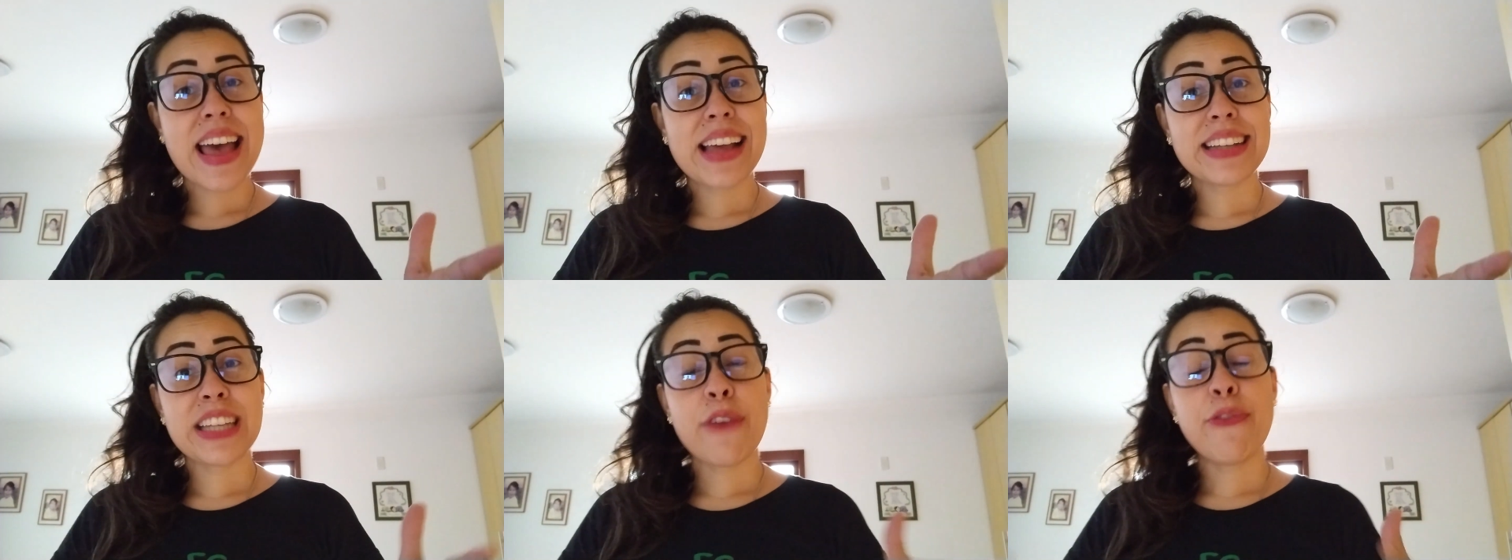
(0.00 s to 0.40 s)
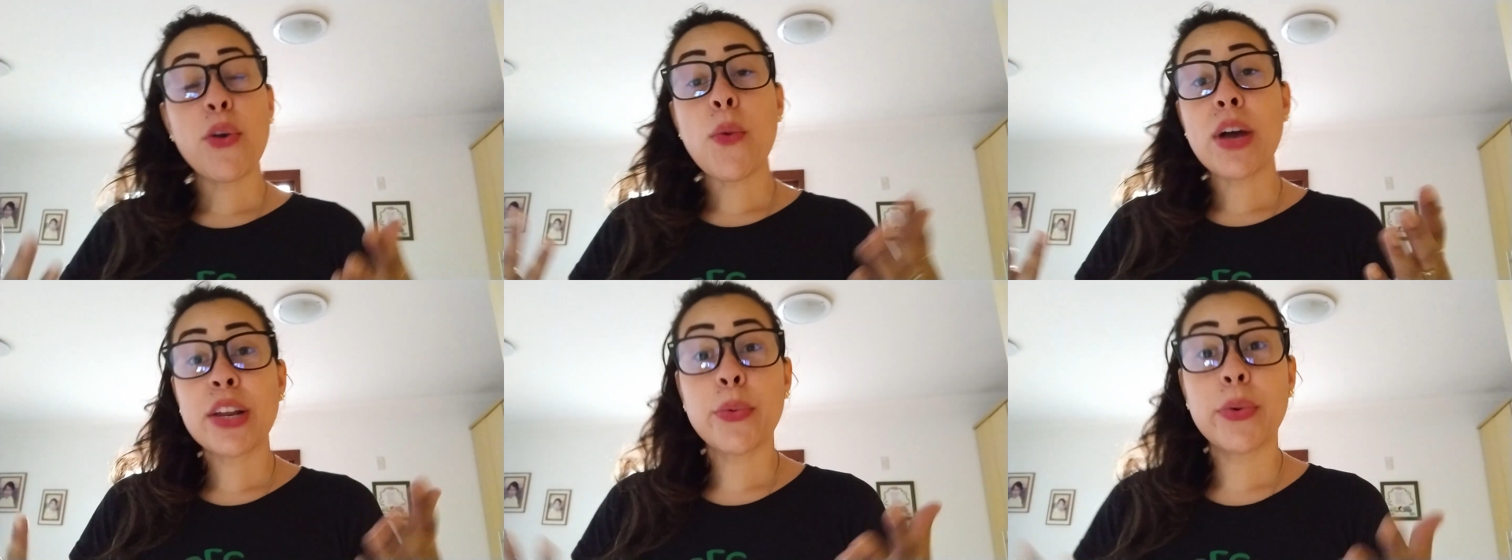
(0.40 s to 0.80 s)
and if
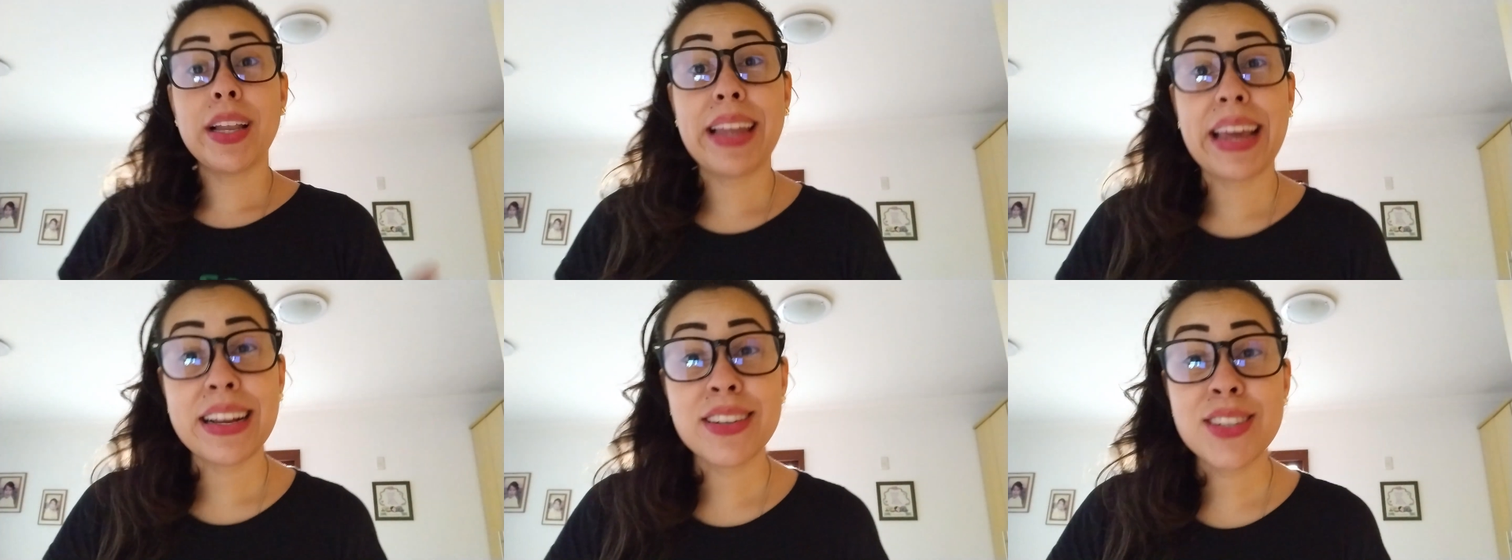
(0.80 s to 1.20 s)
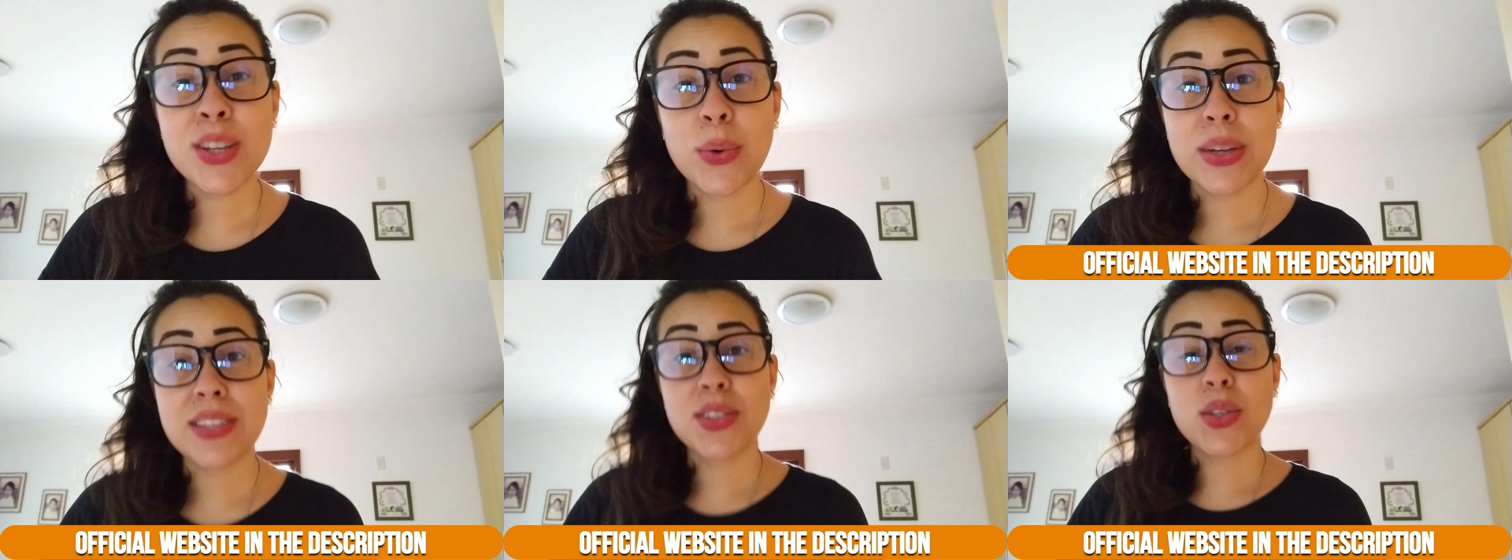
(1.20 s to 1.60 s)
you want to relate
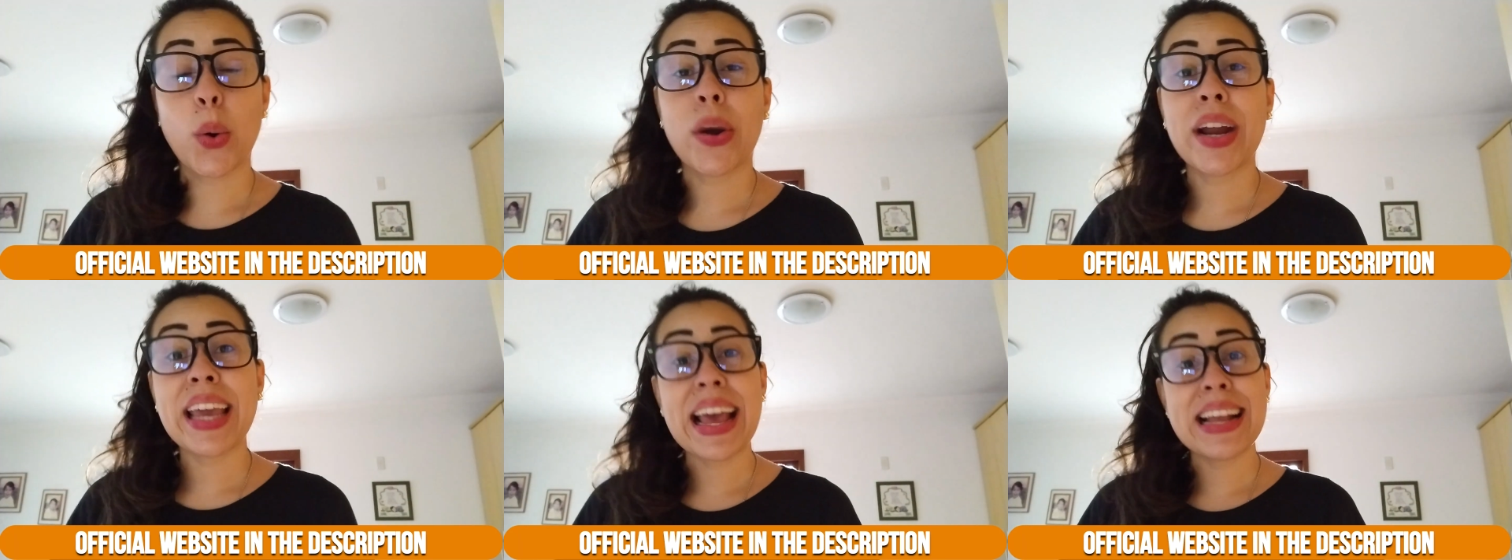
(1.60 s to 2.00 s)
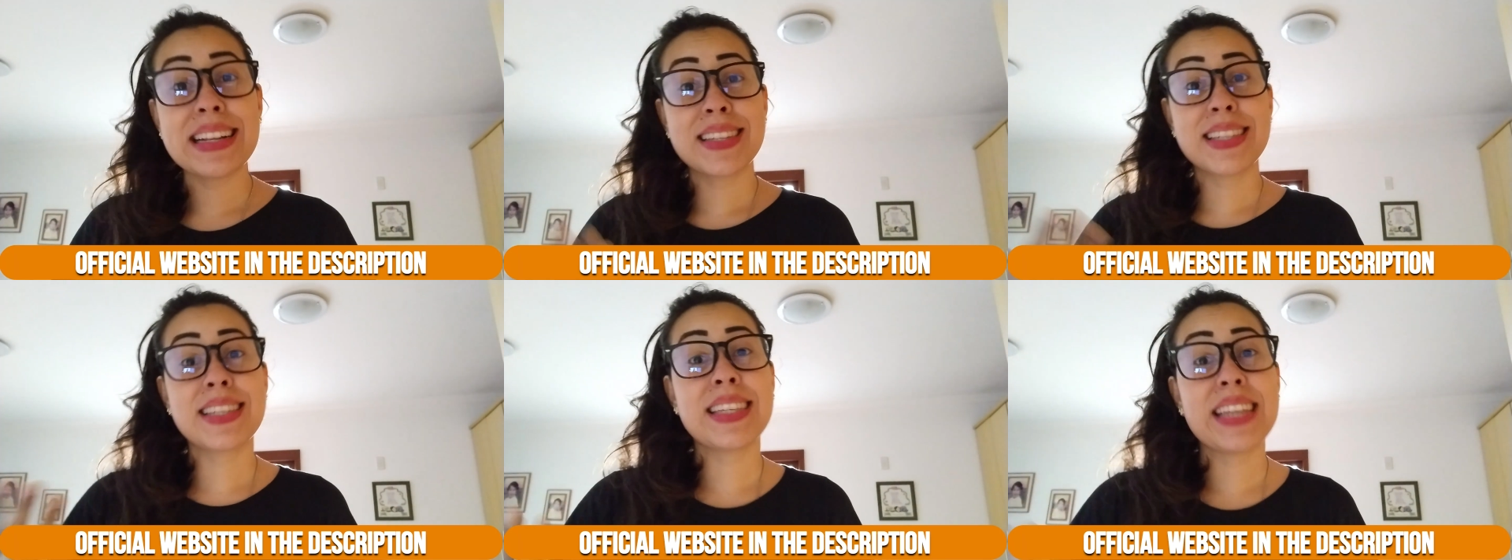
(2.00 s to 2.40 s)
to a story
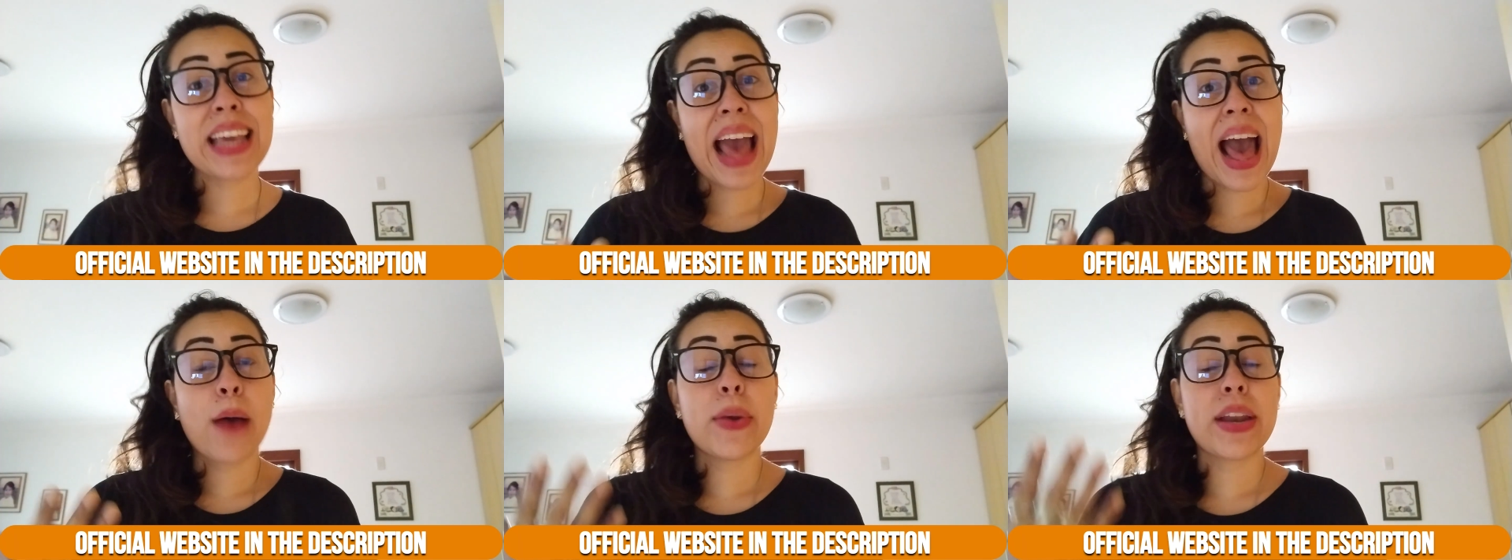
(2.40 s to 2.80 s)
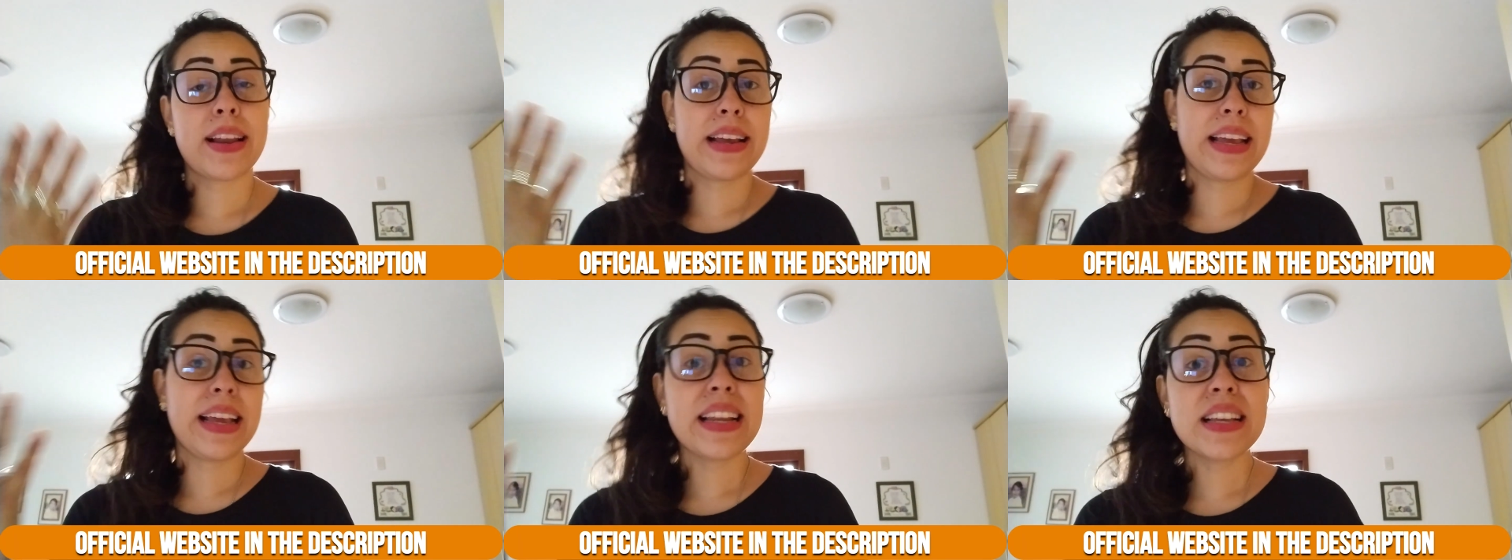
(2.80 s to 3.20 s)
and see how
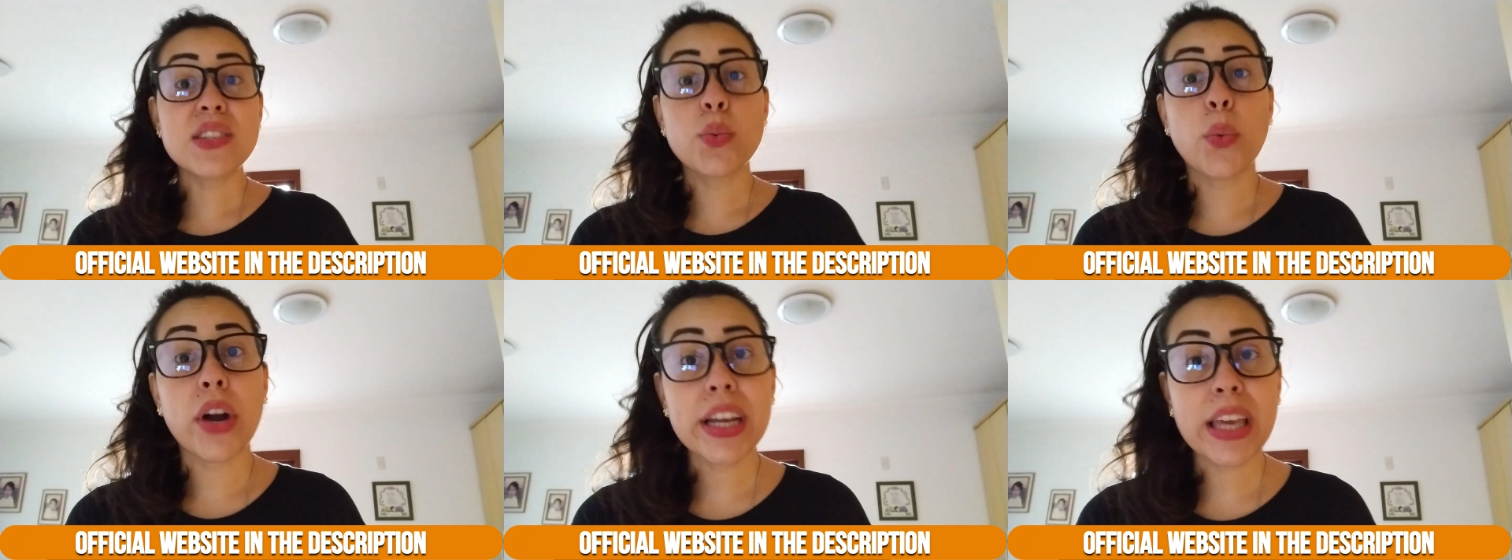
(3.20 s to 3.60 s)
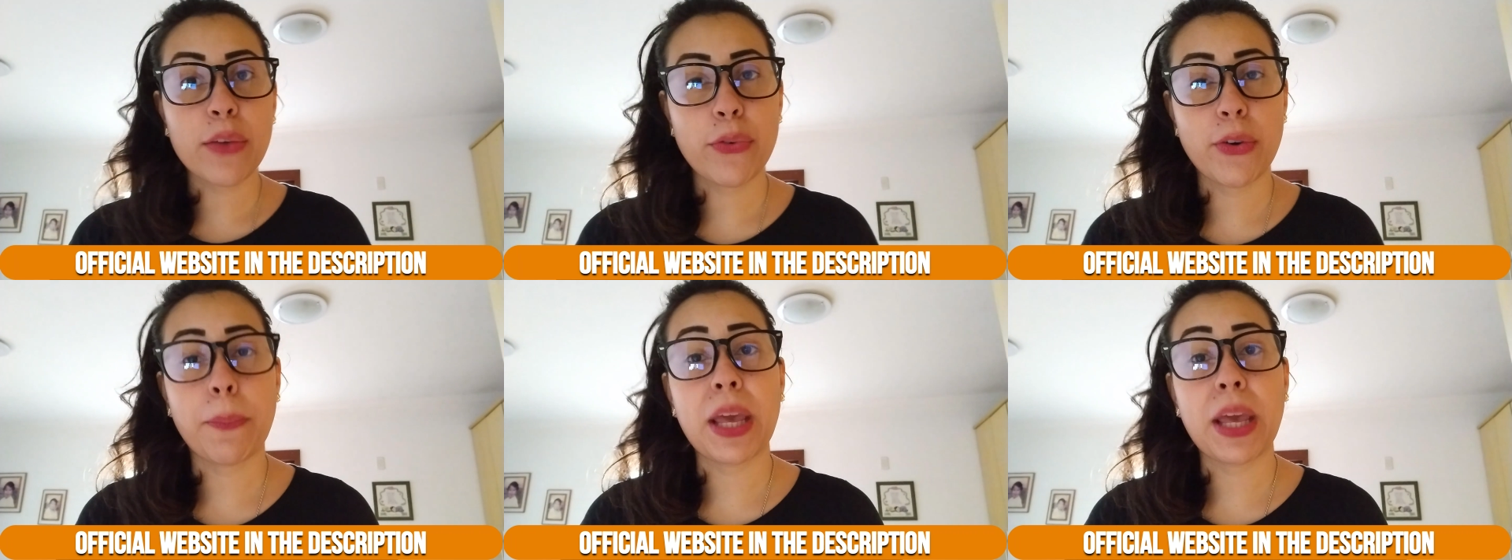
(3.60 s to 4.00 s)
it, it is
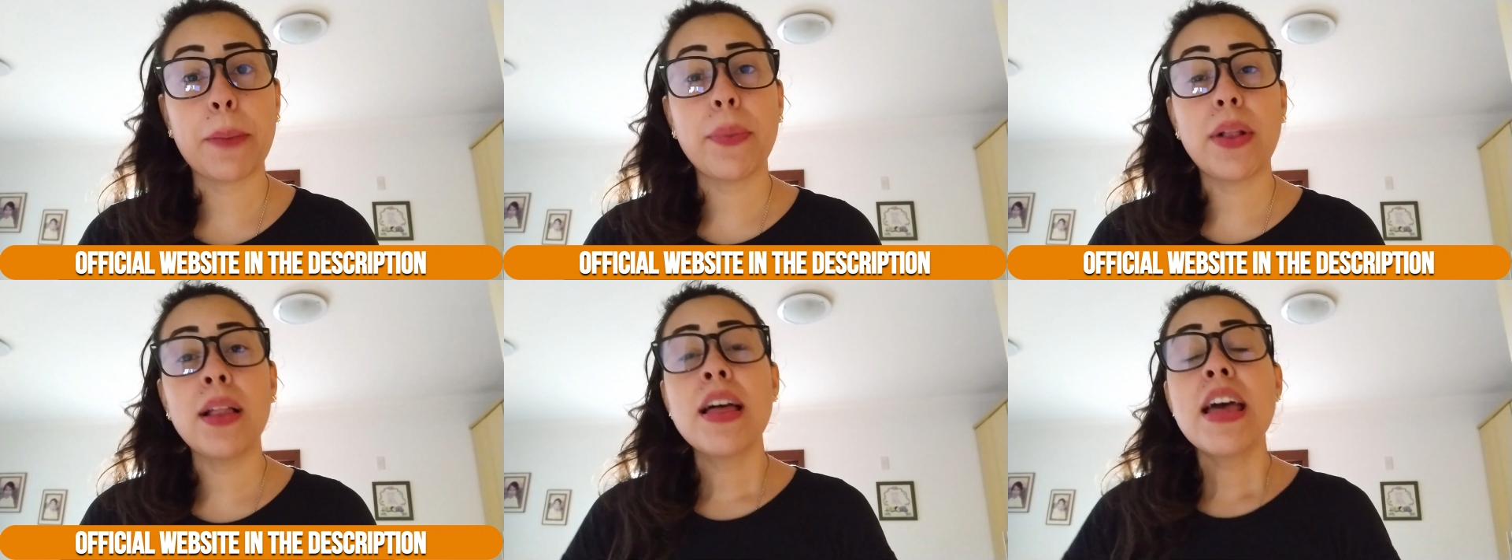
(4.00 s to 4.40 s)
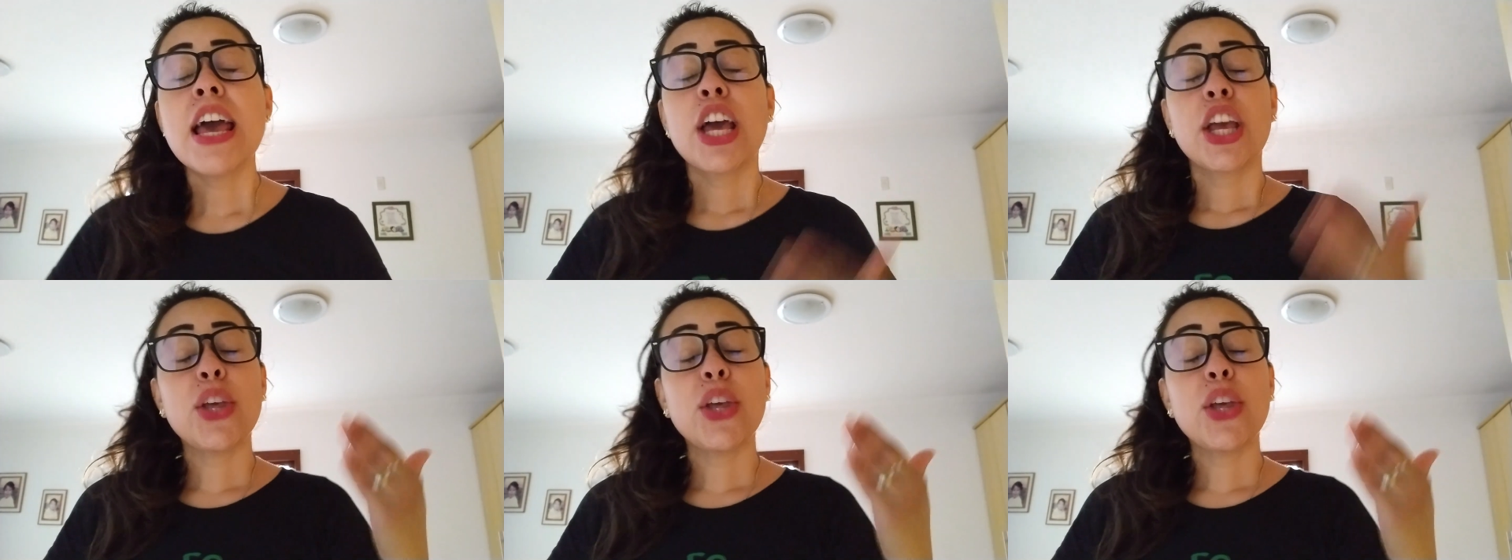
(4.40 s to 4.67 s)
working for people,